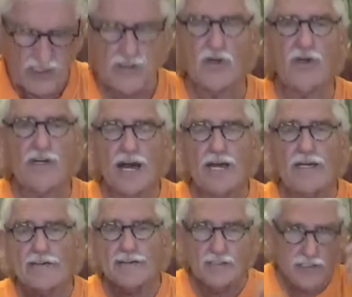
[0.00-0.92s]
So you got to
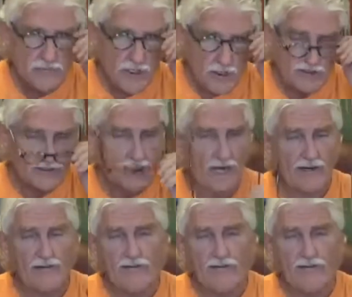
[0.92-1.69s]
get this mucus out,